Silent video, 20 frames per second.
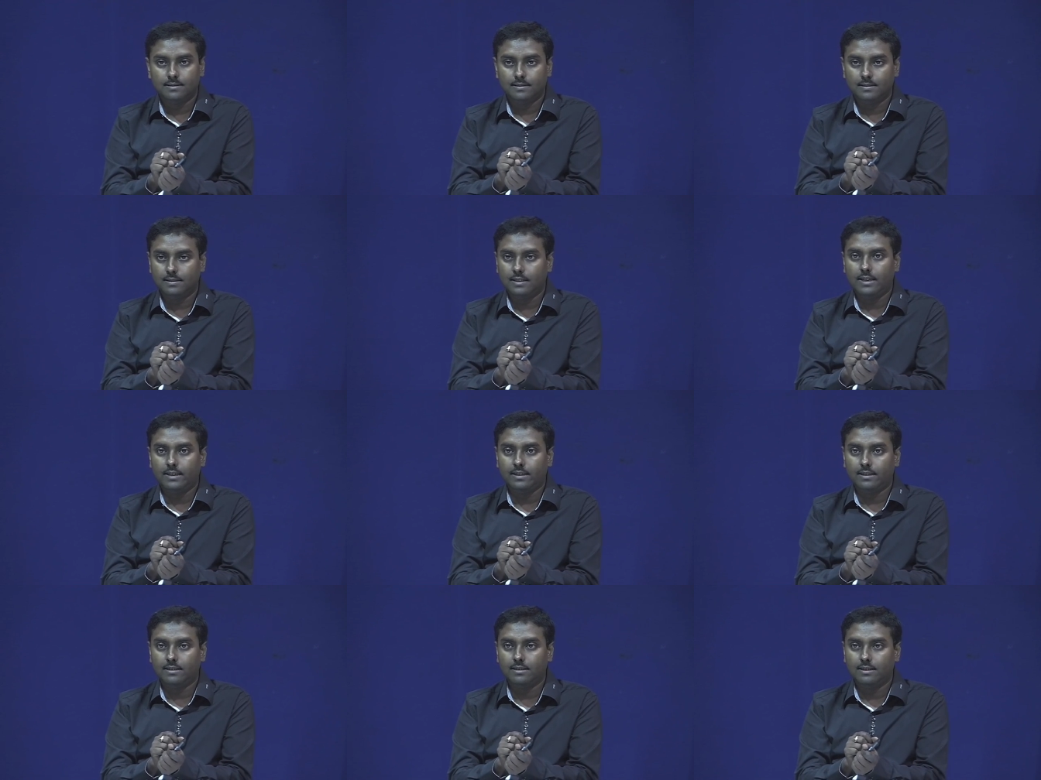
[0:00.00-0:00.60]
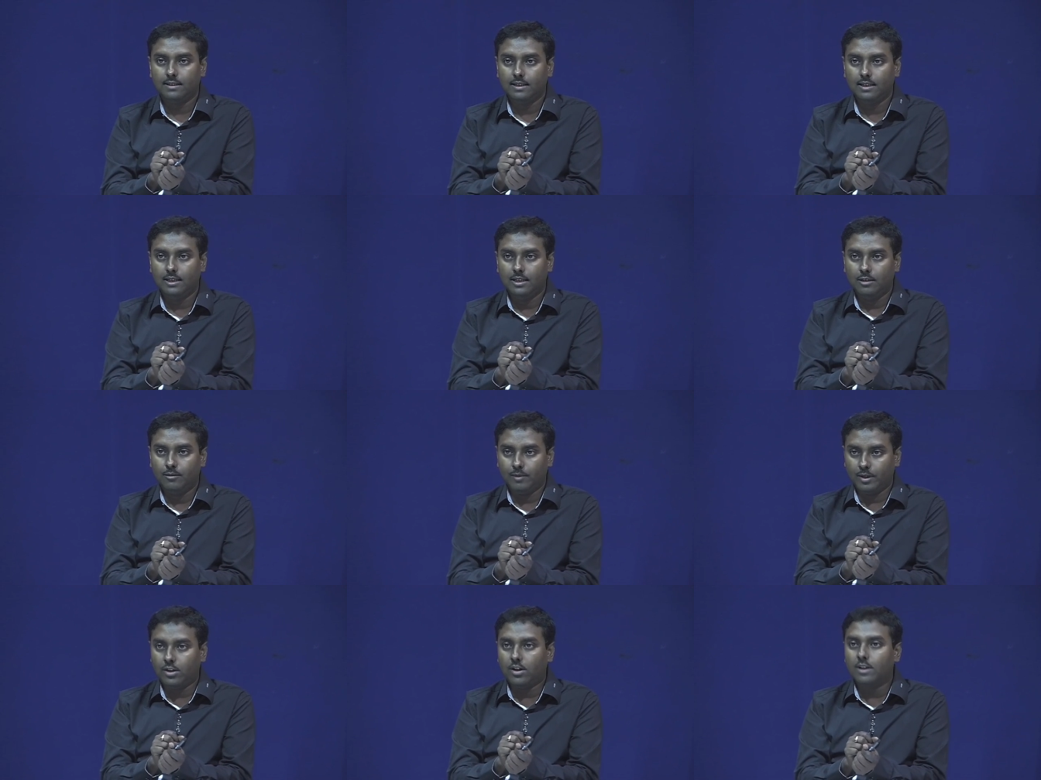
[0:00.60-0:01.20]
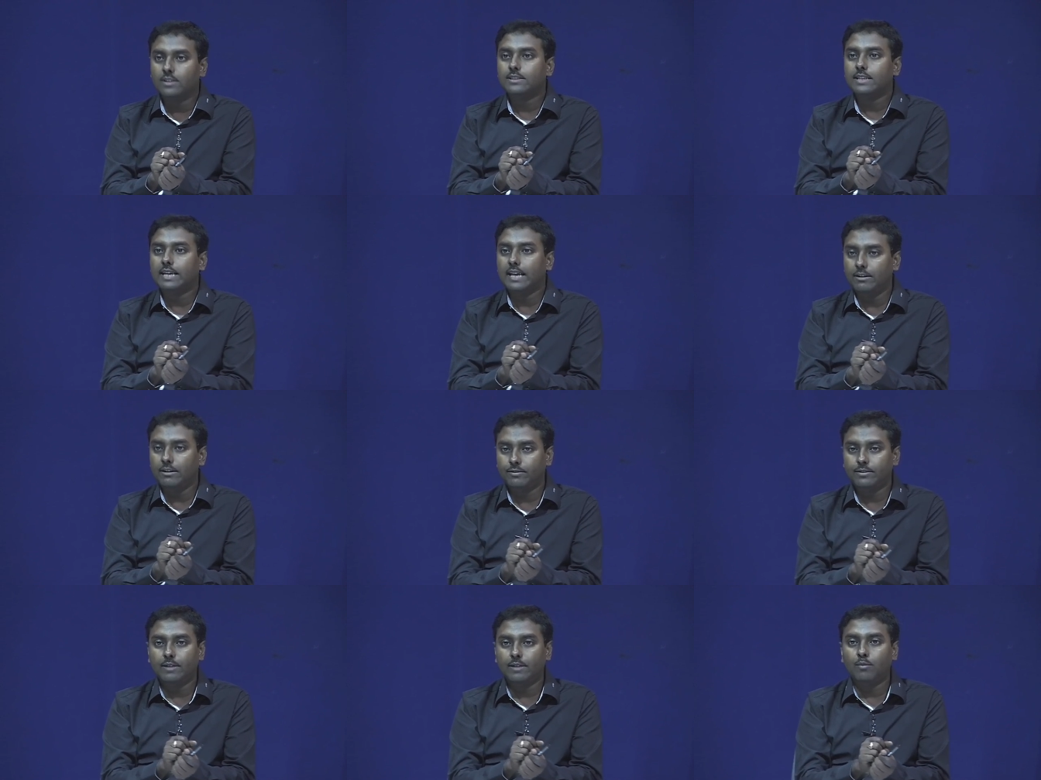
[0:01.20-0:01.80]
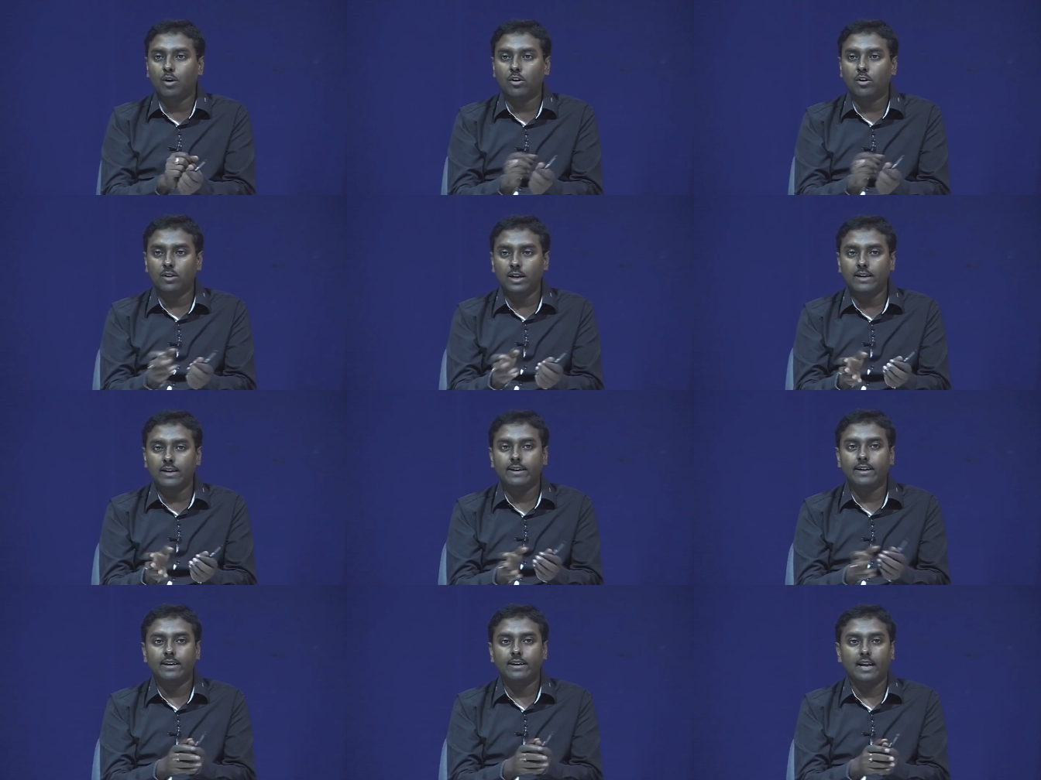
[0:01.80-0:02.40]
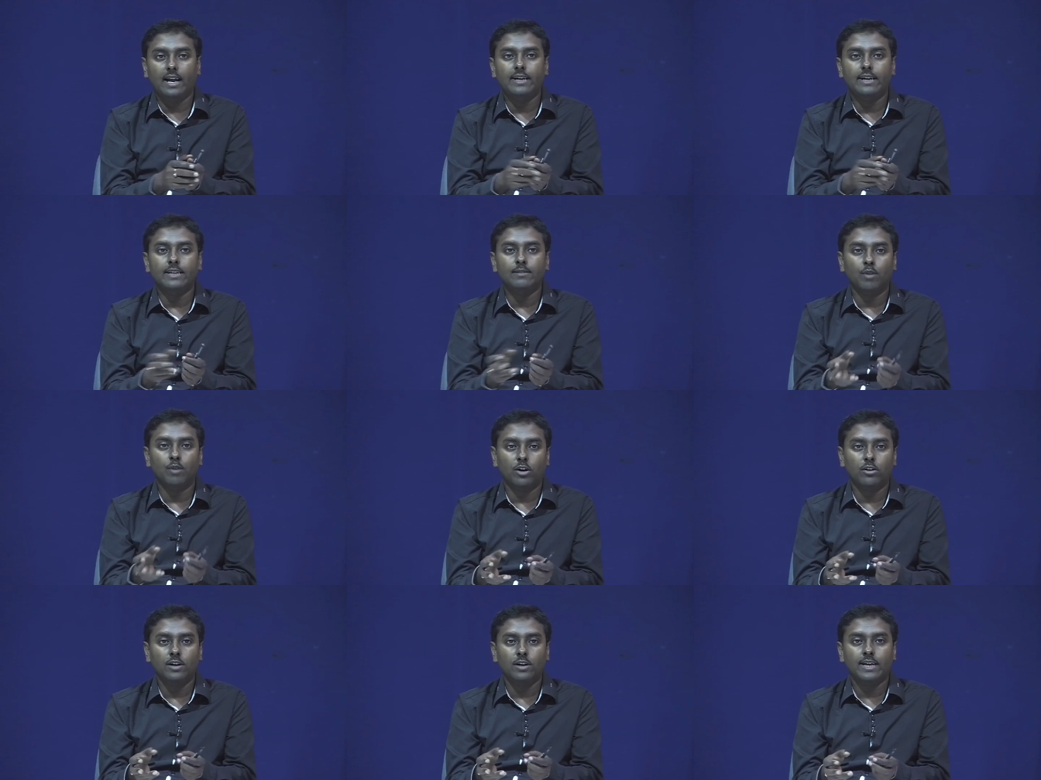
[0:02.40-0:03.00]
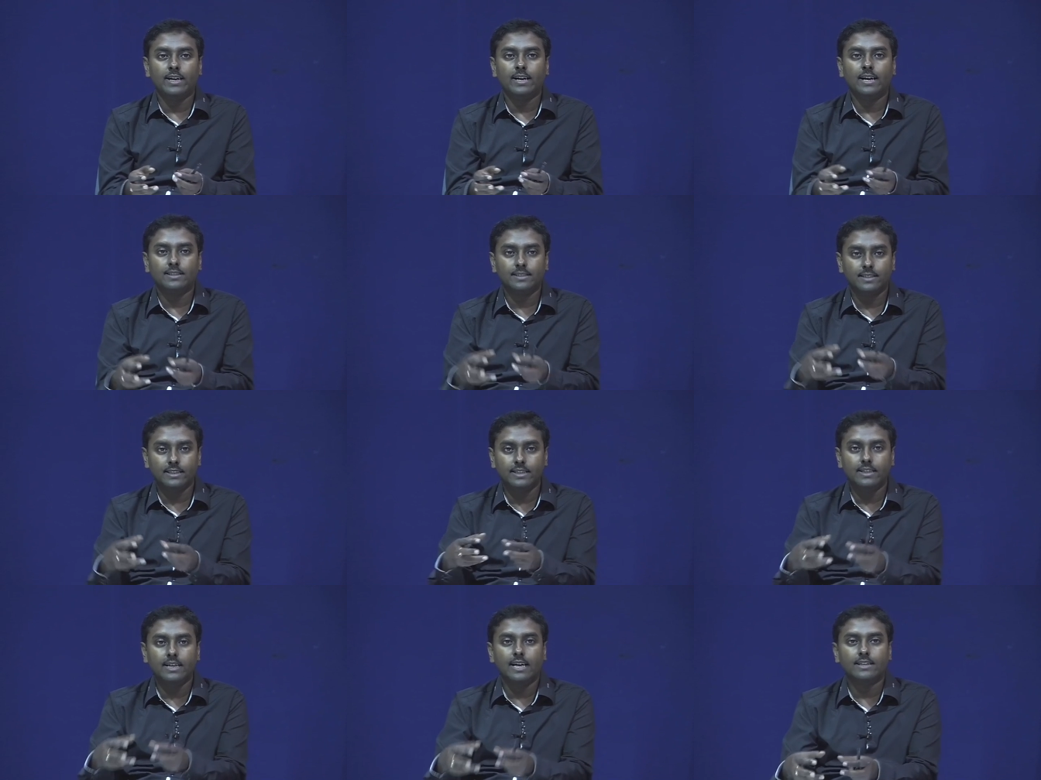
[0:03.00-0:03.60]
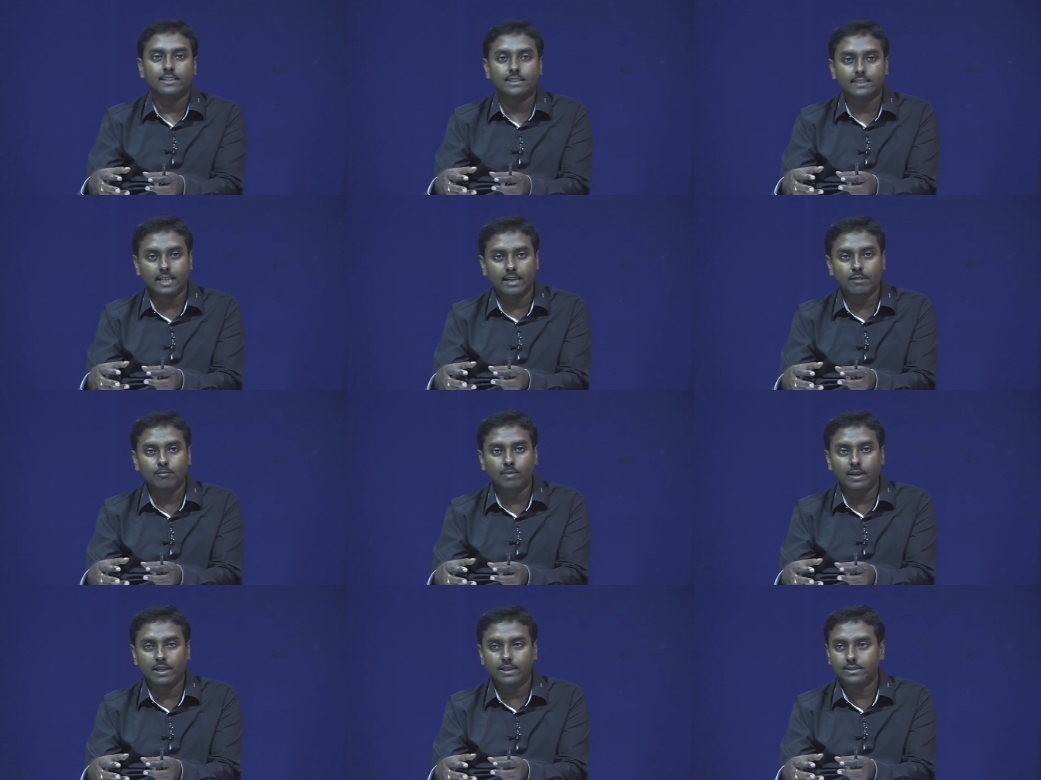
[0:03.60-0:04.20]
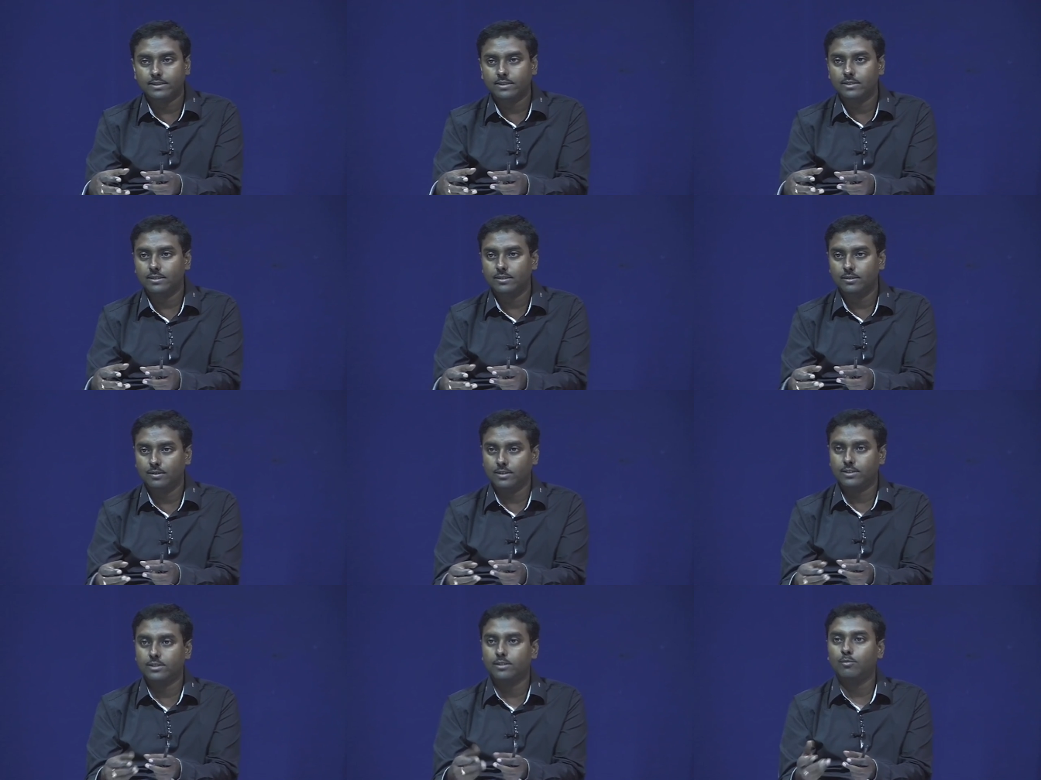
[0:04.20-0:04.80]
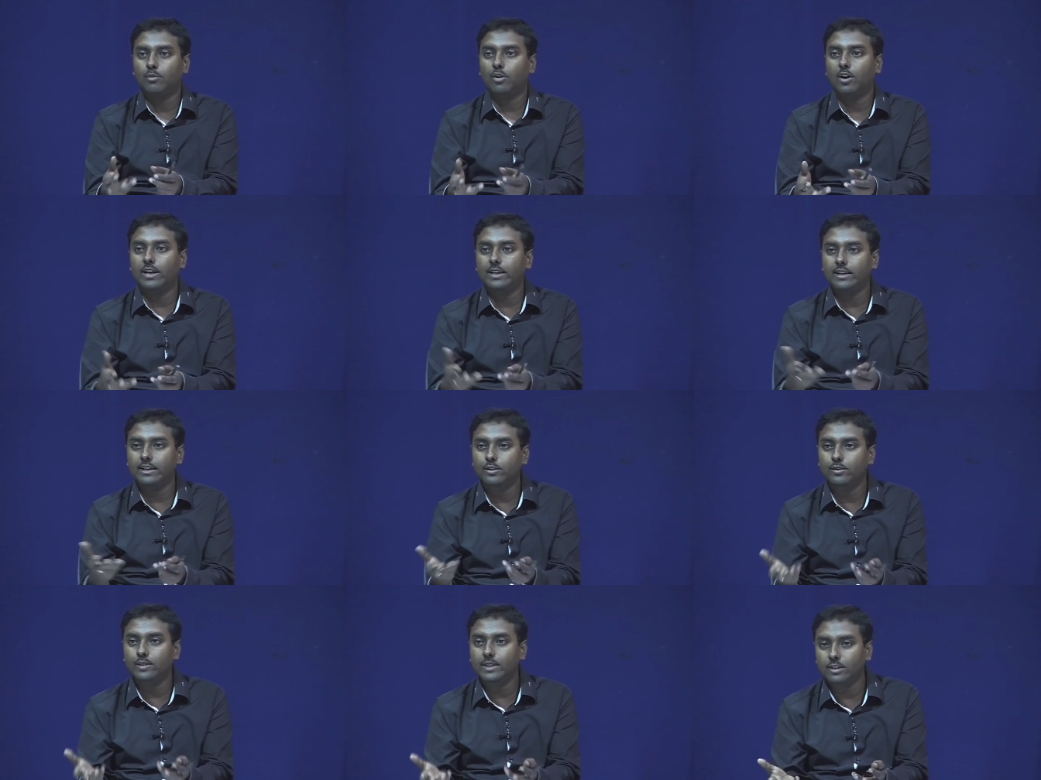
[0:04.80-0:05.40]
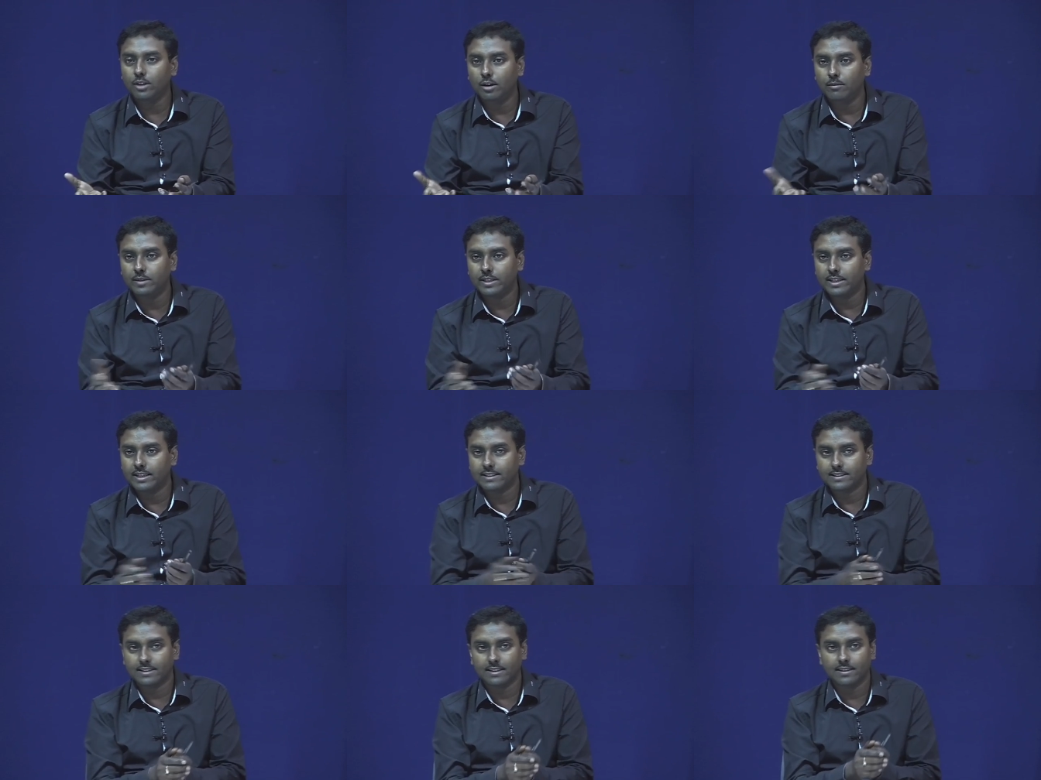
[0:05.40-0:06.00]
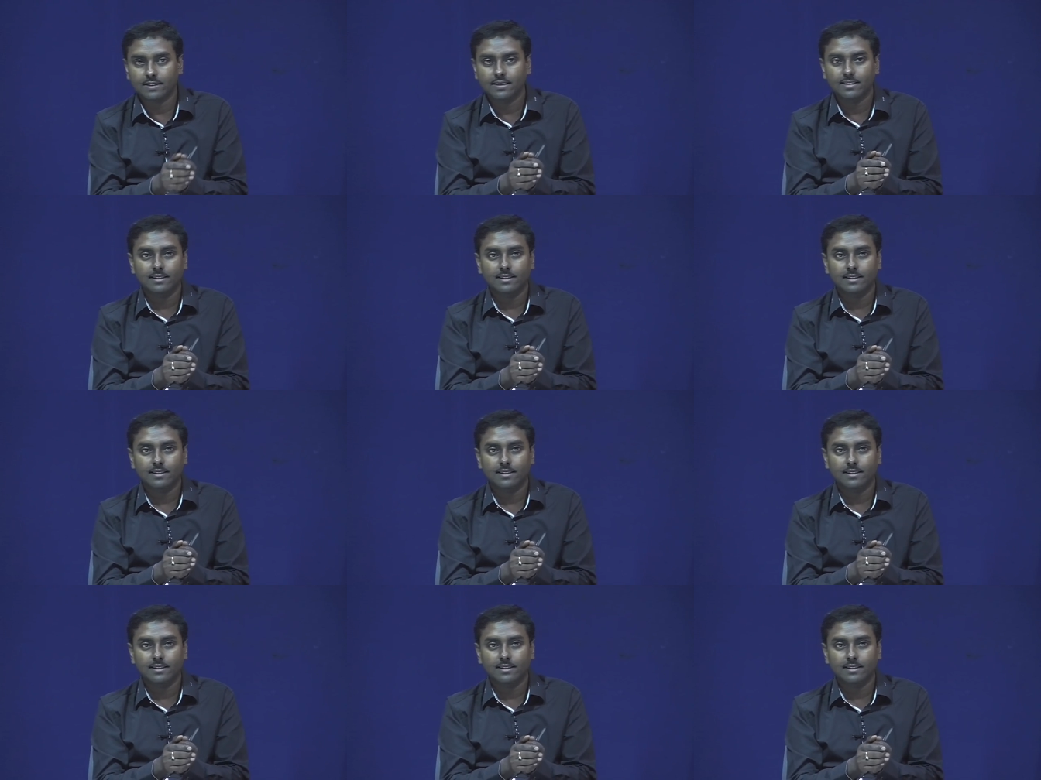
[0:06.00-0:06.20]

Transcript: right because if the modulator and demodulator are sitting at the same place what is the point in doing communication